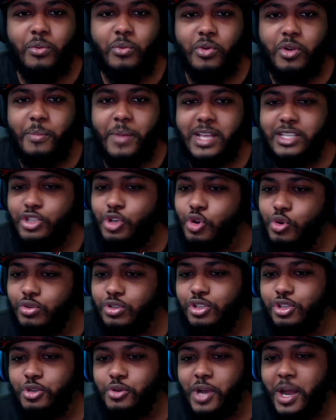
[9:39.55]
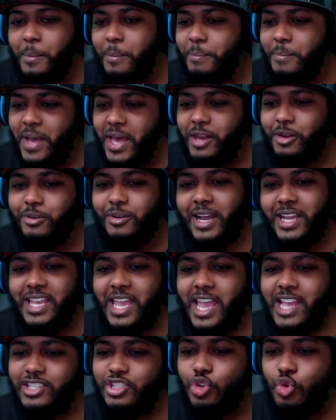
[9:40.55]
Where am I scooting to? I'm metal. I
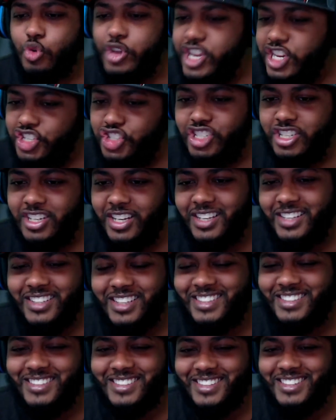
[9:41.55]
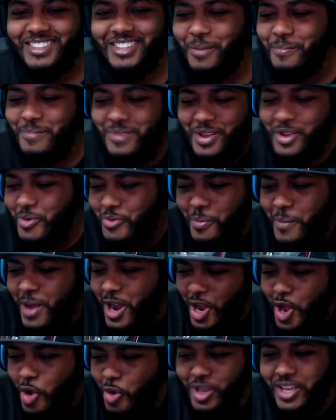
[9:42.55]
can't squish. Where am I
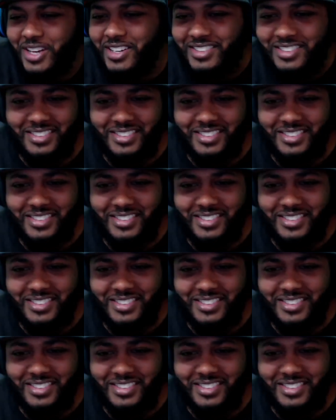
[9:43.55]
going?